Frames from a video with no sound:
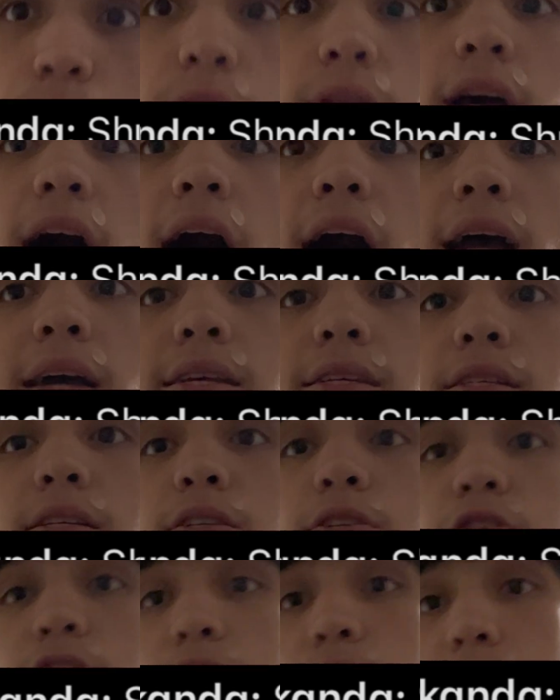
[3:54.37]
dies
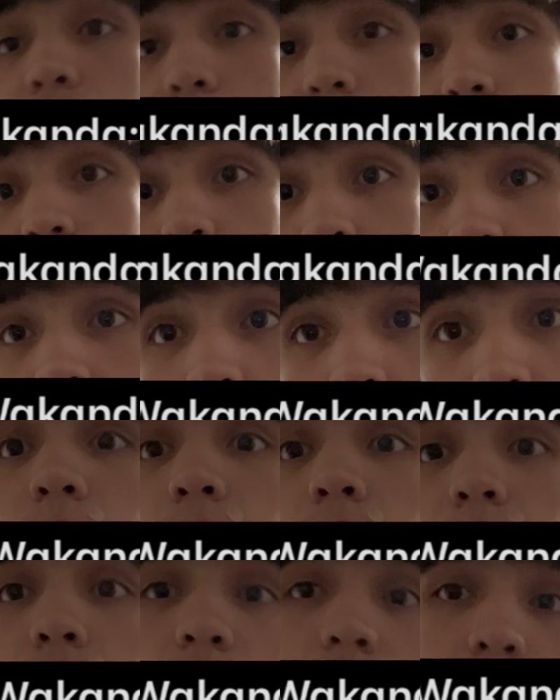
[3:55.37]
shooting Shuri.
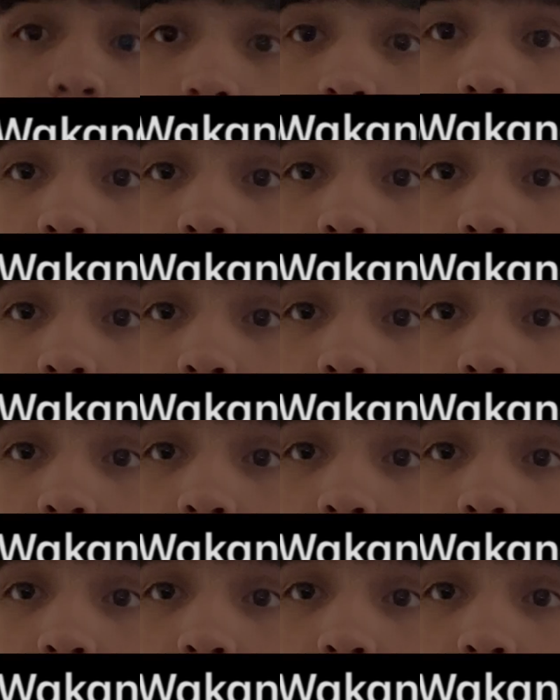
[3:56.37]
Not